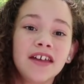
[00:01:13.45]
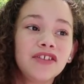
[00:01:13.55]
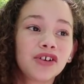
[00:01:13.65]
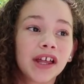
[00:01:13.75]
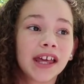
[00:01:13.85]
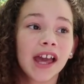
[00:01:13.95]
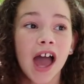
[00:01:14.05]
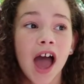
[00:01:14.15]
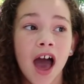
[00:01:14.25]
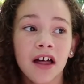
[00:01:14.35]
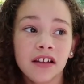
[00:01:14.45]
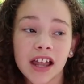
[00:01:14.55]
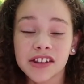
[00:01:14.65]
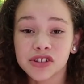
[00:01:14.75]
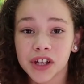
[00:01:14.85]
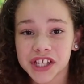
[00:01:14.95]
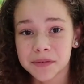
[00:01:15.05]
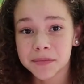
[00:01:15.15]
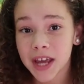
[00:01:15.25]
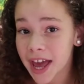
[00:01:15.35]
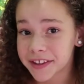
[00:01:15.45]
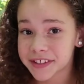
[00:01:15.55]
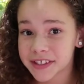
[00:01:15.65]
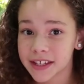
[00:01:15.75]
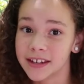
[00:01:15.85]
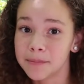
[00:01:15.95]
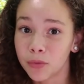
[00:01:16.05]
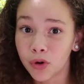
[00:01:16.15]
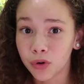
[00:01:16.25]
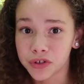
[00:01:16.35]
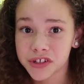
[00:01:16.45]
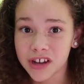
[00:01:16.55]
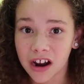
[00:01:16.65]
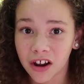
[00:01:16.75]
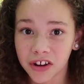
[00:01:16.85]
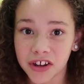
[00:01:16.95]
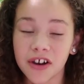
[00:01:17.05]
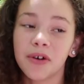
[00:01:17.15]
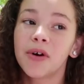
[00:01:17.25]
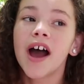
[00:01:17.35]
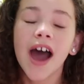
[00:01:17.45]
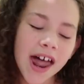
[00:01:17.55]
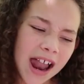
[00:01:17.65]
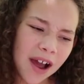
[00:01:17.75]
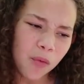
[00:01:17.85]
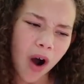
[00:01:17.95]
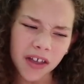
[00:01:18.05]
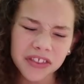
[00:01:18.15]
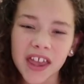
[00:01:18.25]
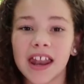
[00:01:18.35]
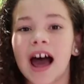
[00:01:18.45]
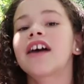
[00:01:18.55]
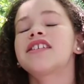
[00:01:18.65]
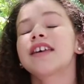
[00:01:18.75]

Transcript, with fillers: and they're like, let's go get some tests and molds done on you. And I walked in, I